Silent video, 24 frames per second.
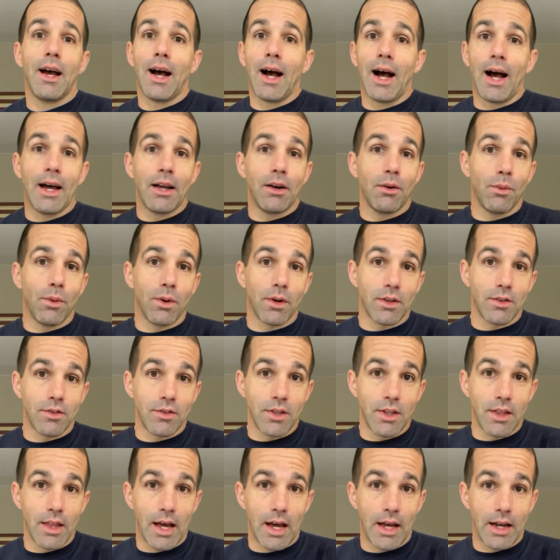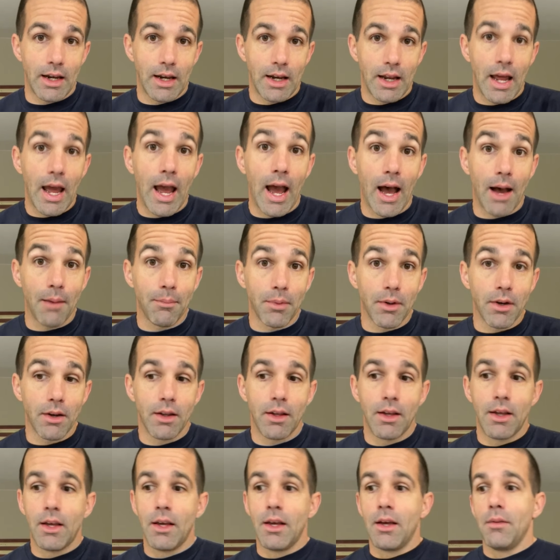I don't want to see that happen
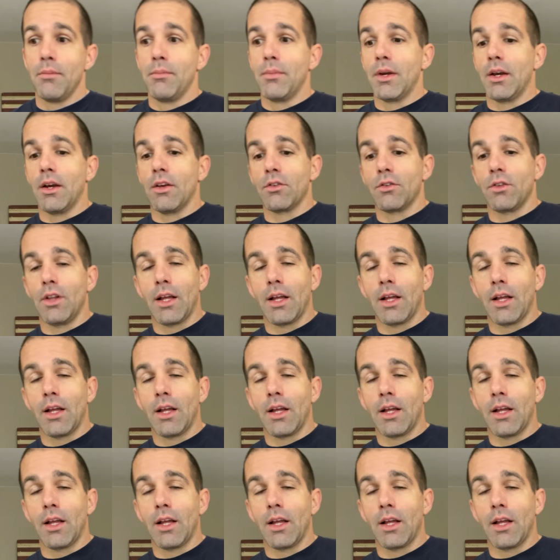because,